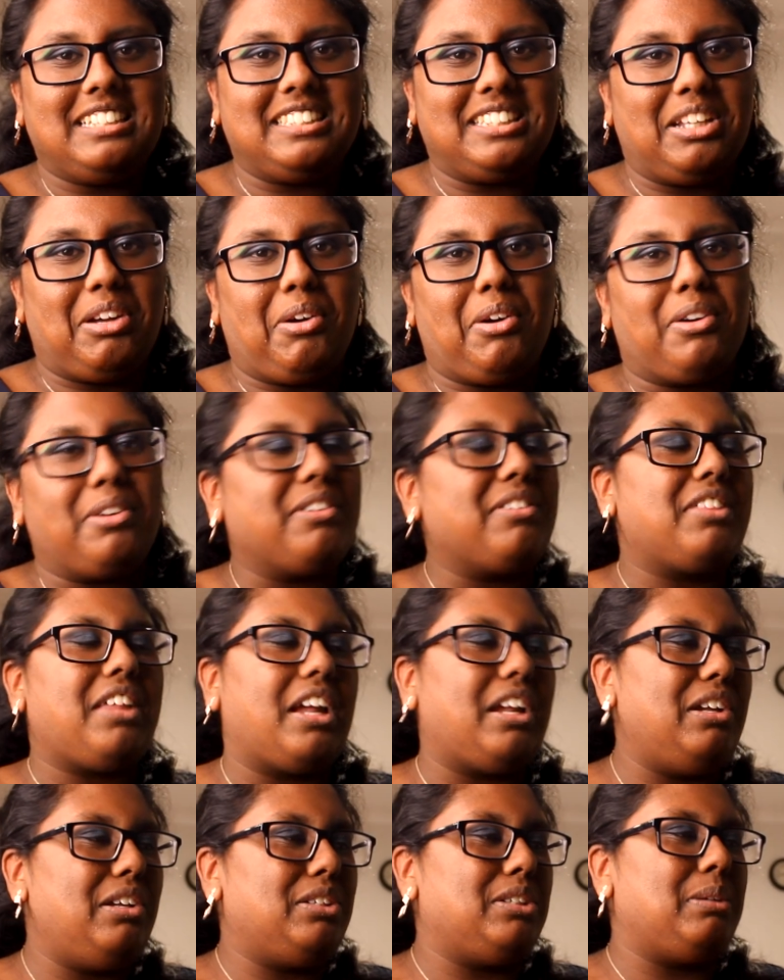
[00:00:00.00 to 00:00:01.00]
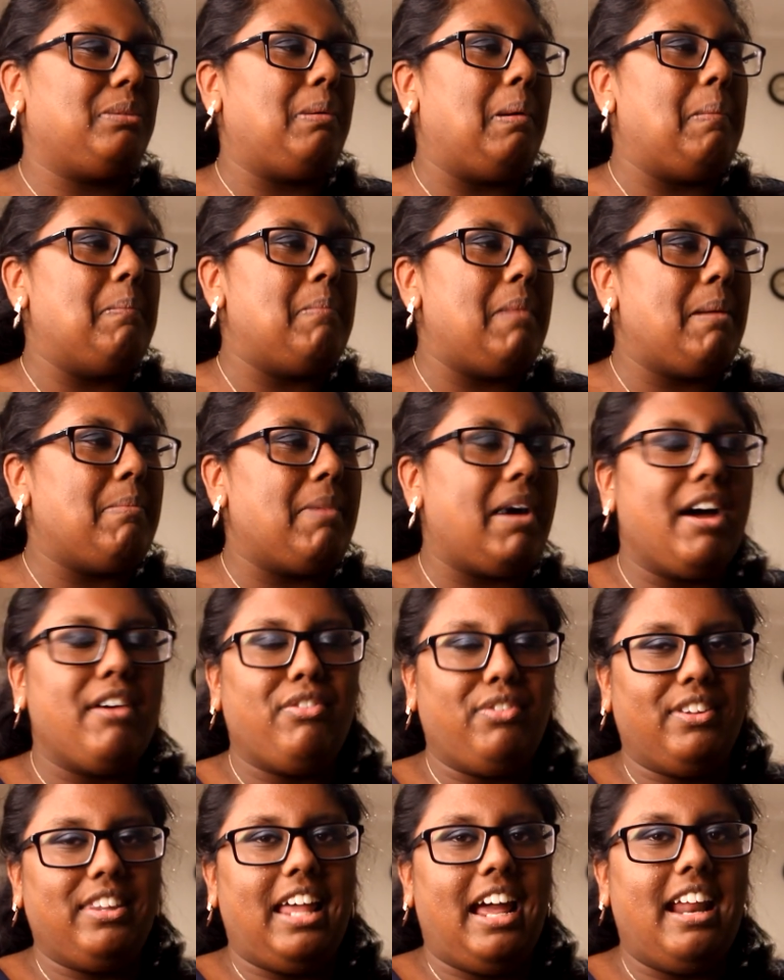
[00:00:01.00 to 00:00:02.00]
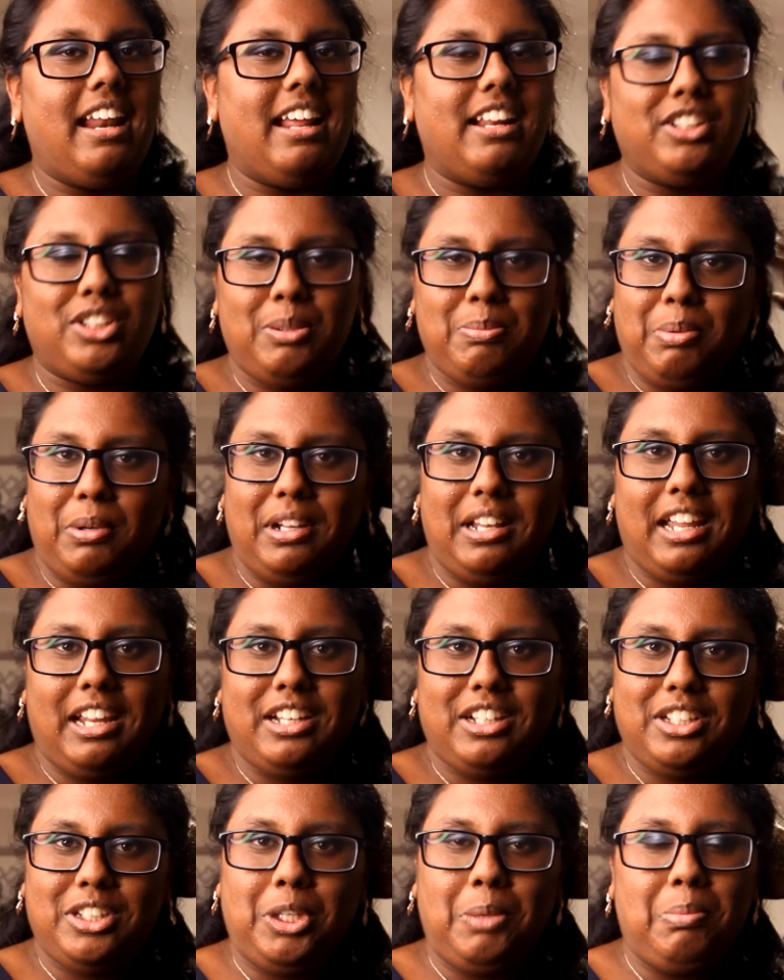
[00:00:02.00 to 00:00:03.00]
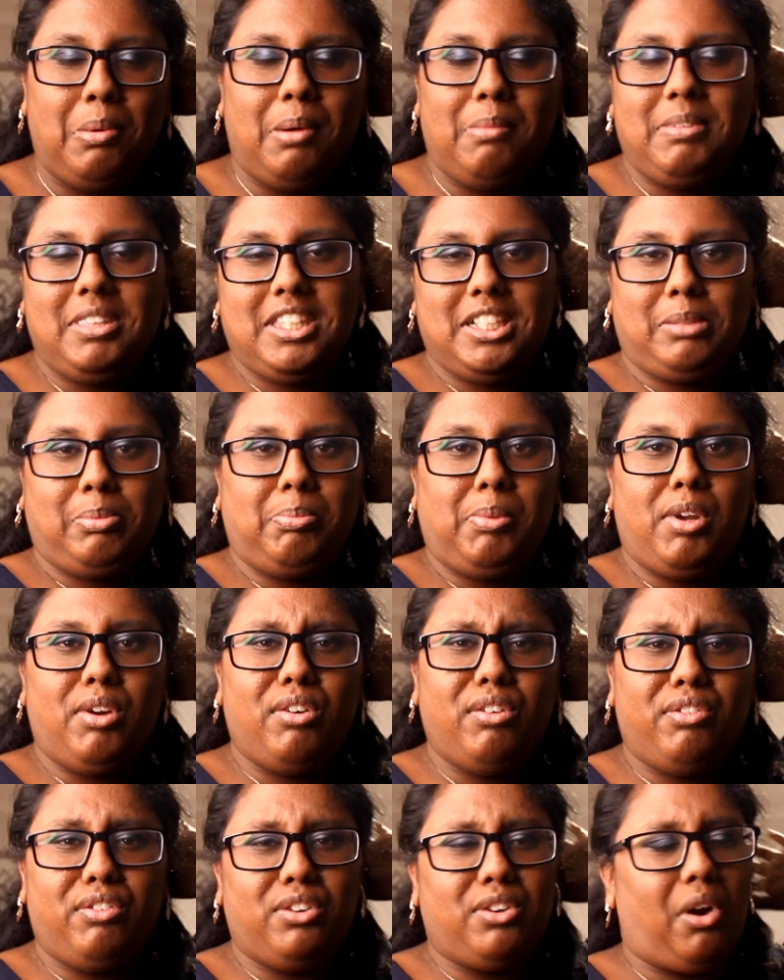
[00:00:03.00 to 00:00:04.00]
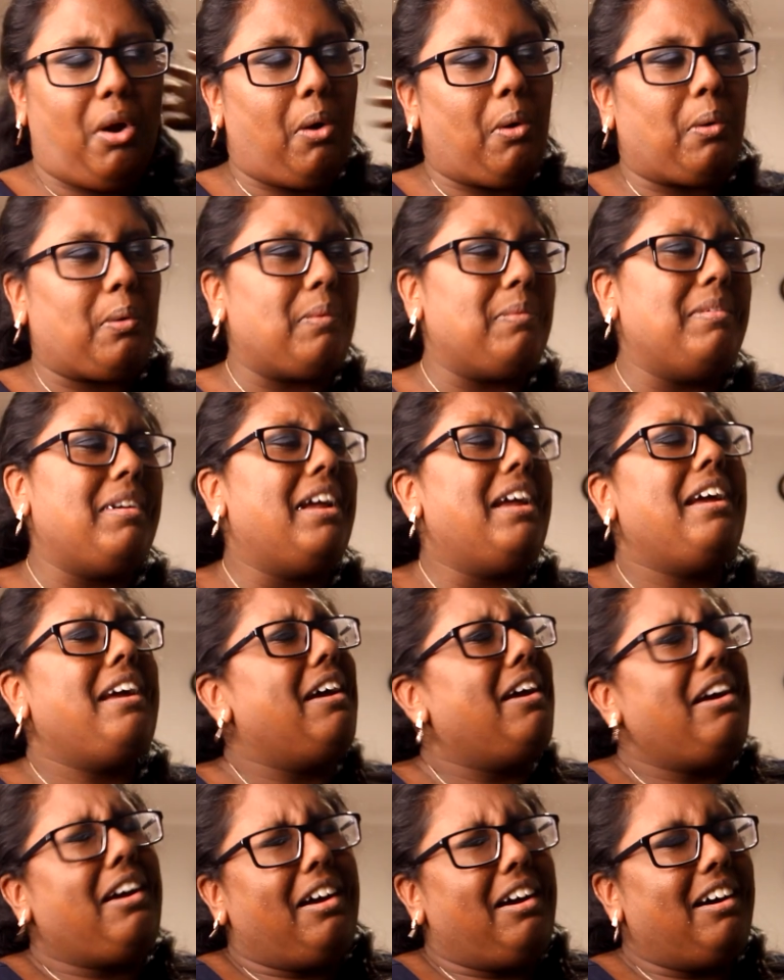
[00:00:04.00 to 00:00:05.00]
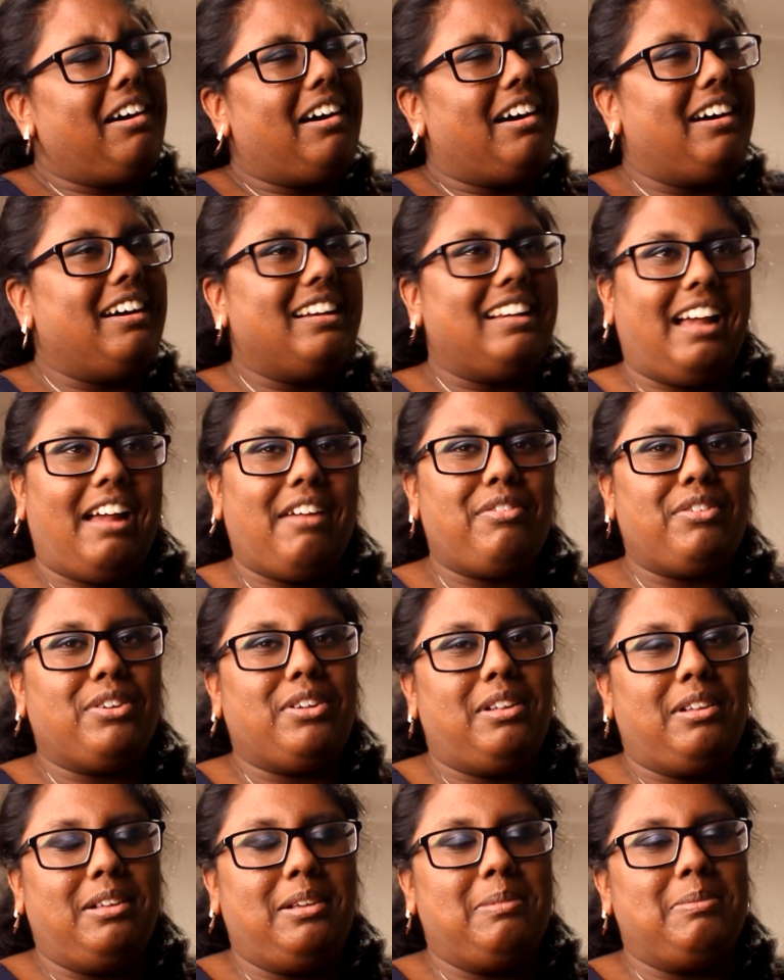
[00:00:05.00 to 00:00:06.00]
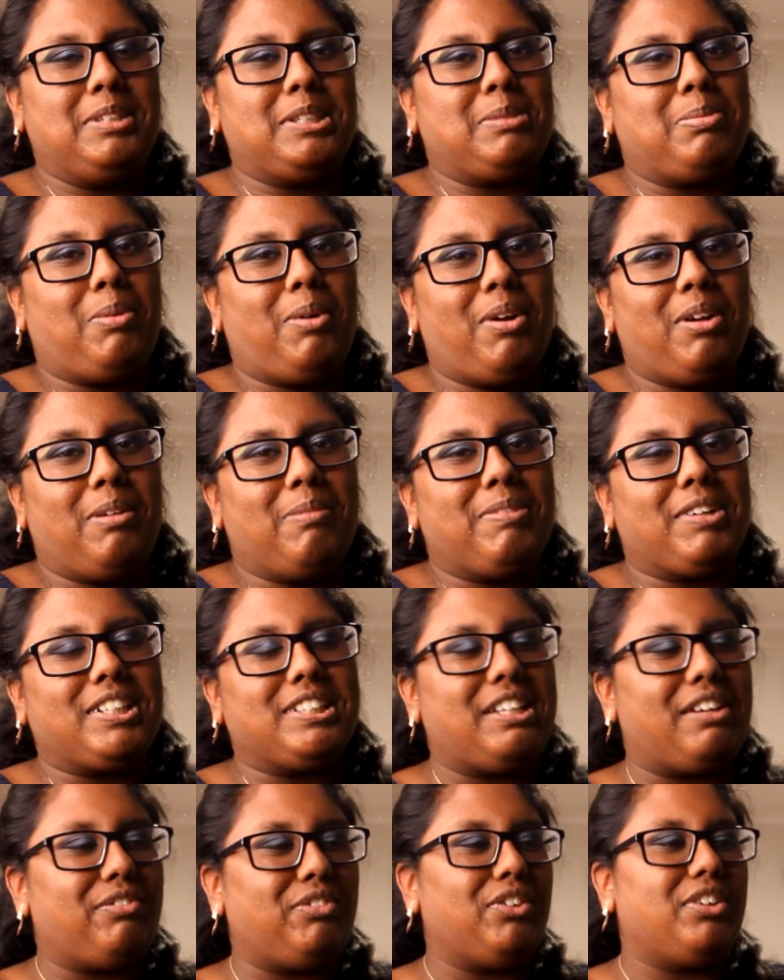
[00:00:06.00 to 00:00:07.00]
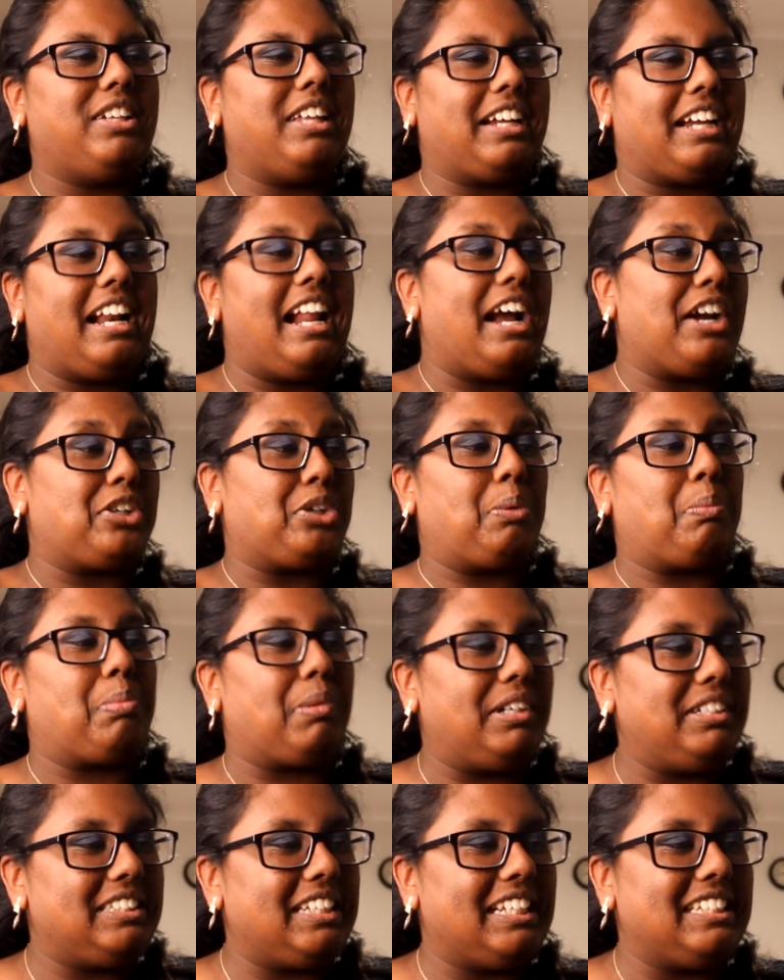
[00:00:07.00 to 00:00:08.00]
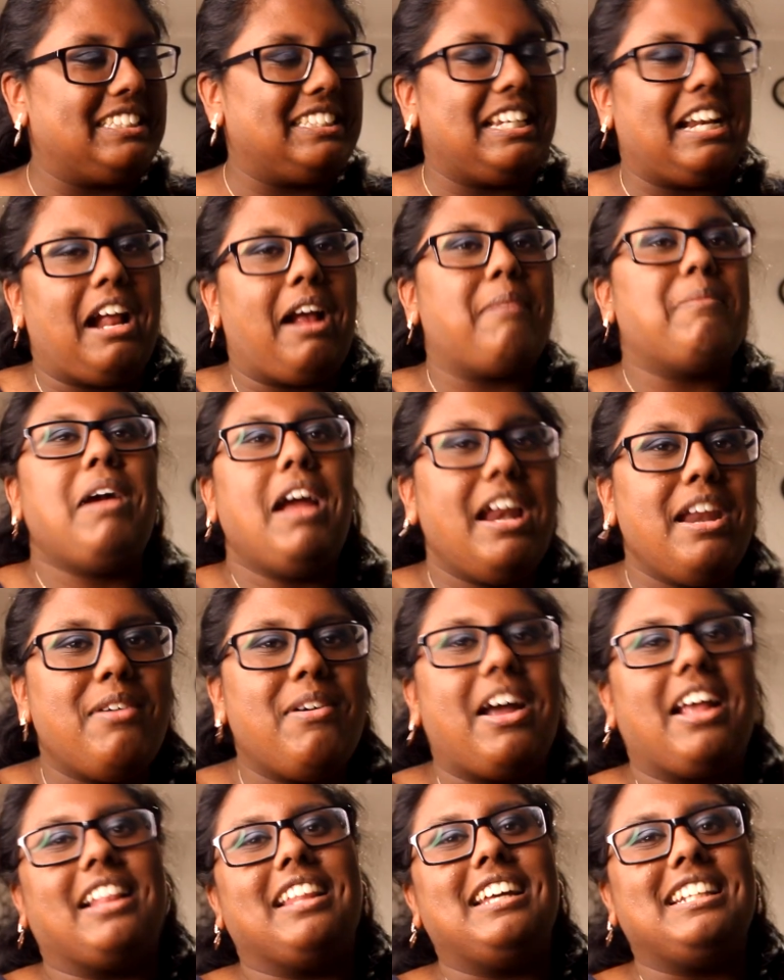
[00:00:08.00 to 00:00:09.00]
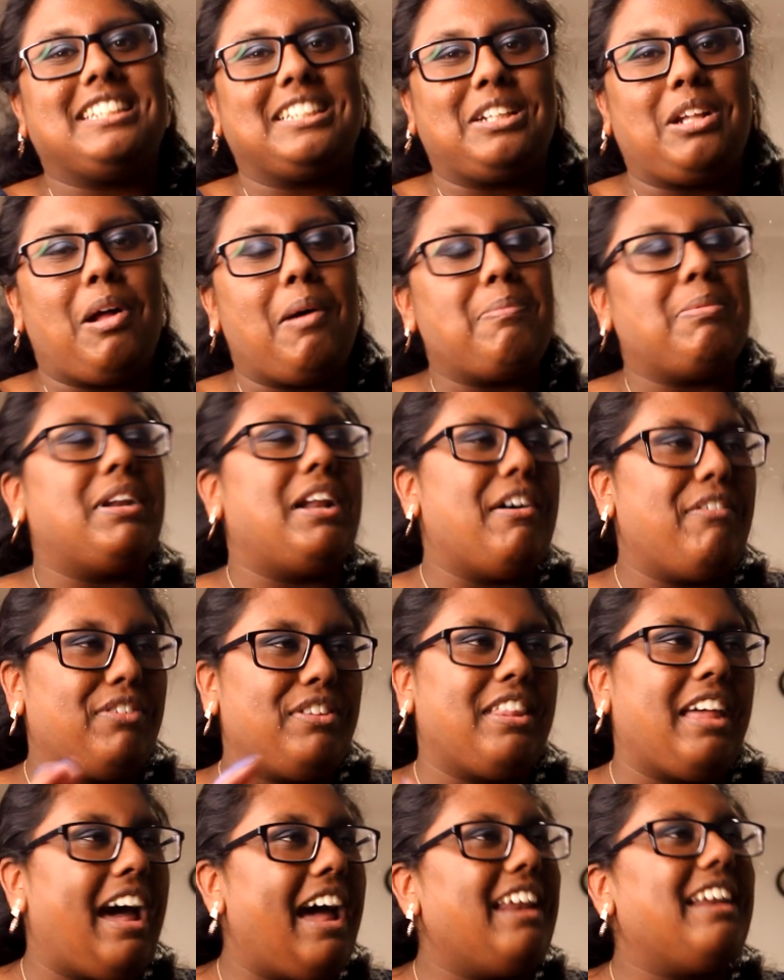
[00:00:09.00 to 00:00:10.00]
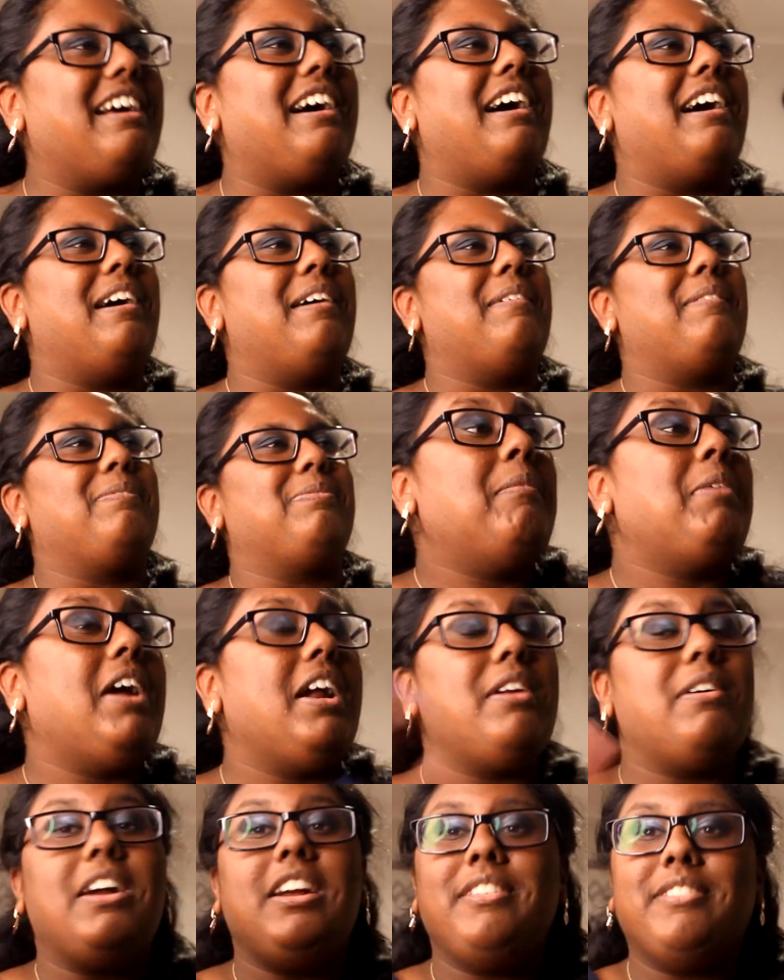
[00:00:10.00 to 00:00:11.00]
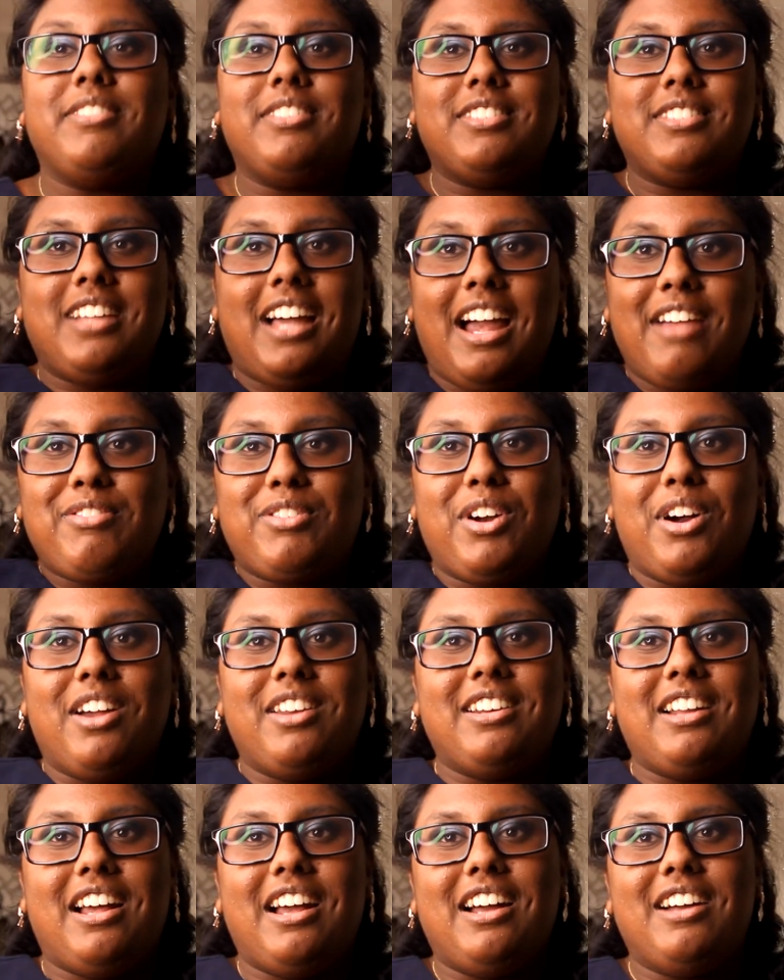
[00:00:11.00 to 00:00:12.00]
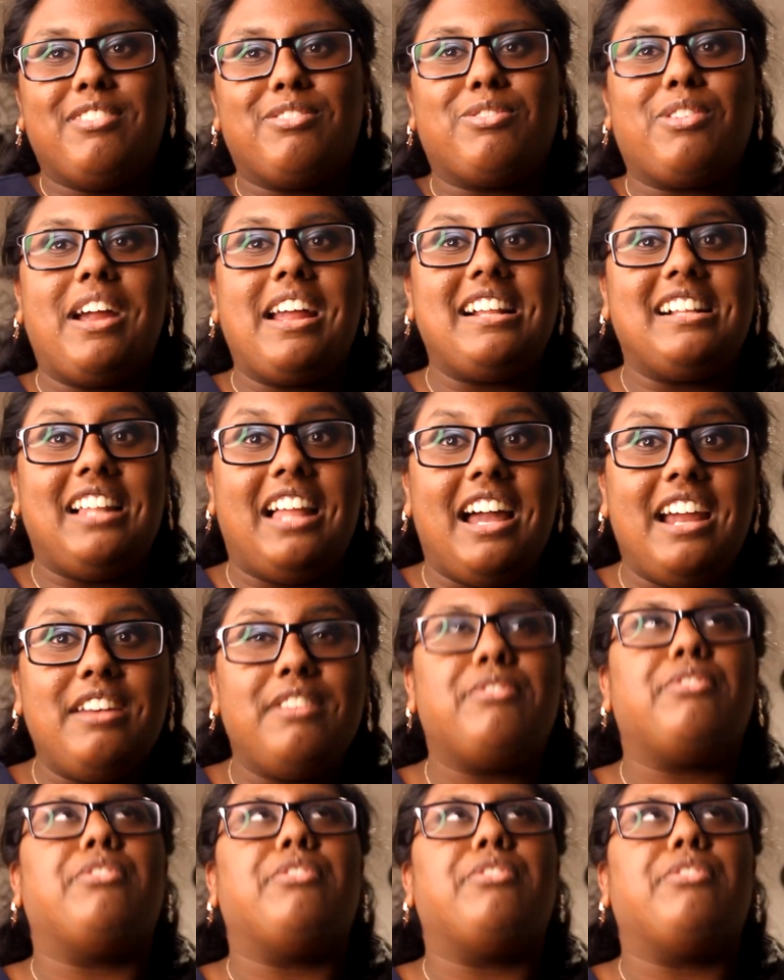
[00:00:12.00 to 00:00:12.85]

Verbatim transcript: So thank you to Mama for that. And she put like she bought me this beautiful comb. Oh, I feel a little bit spoilt because I feel like an actual princess today. But anyway, let's stop. Enough of that. Um. But anyway, I've got a ring light